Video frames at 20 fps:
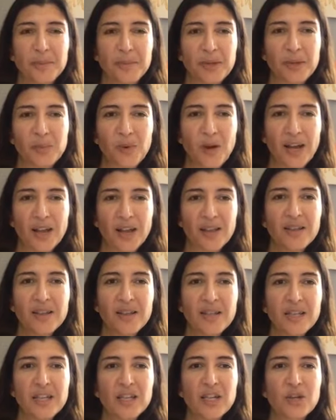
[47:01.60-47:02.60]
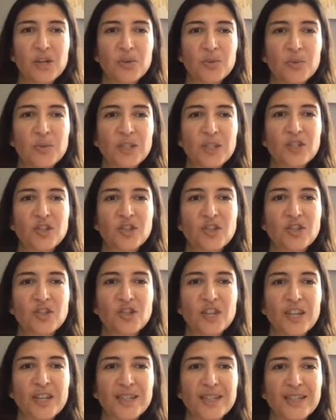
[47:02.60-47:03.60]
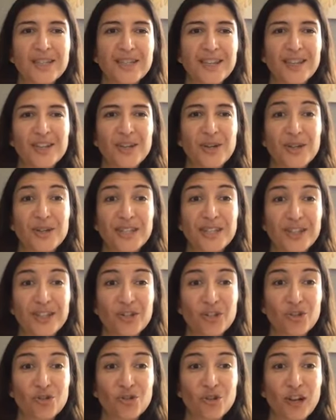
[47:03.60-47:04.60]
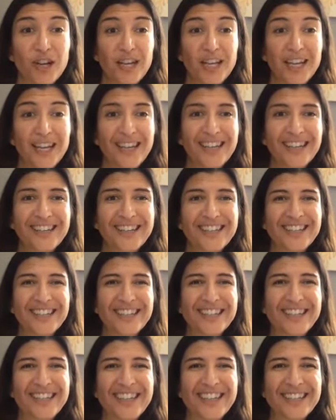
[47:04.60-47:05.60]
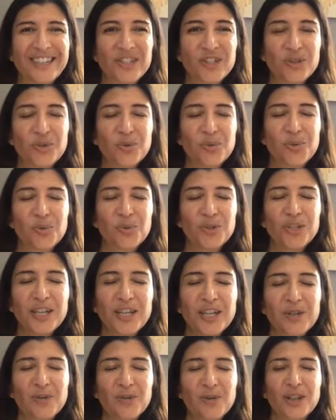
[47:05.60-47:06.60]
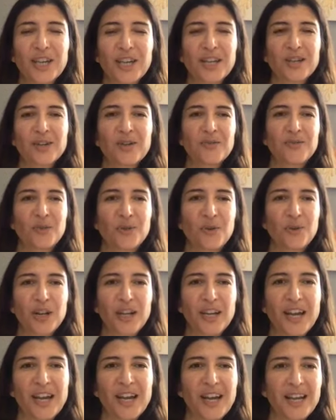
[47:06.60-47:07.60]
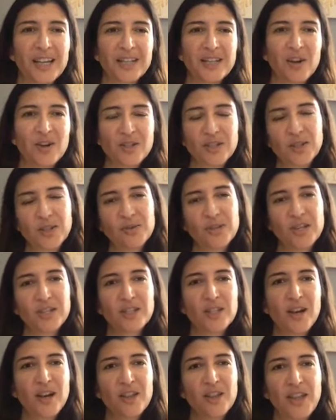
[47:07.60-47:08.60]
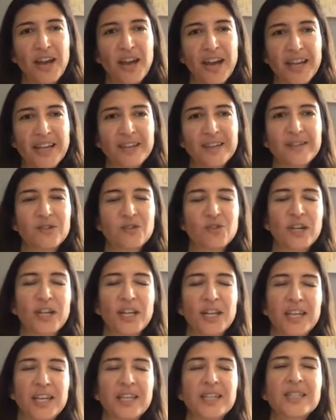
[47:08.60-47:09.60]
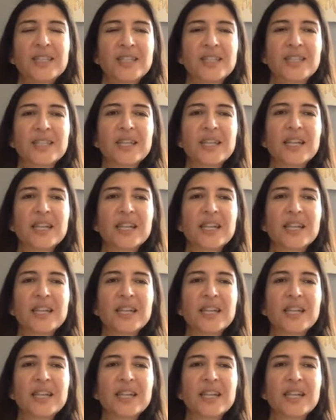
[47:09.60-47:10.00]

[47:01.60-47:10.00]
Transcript: Be Well, which is a yoga teacher training school in Orlando, Florida, and also does online trainings.